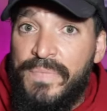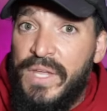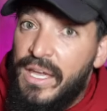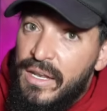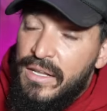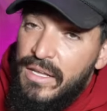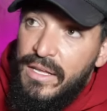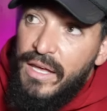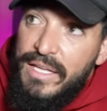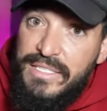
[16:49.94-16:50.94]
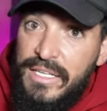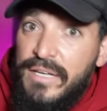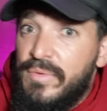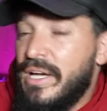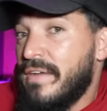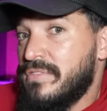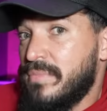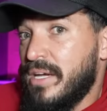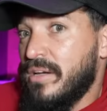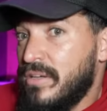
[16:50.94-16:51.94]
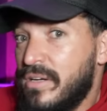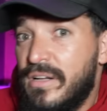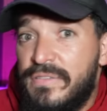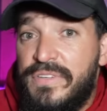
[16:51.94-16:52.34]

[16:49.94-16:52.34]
And ideally, we have to make a good enough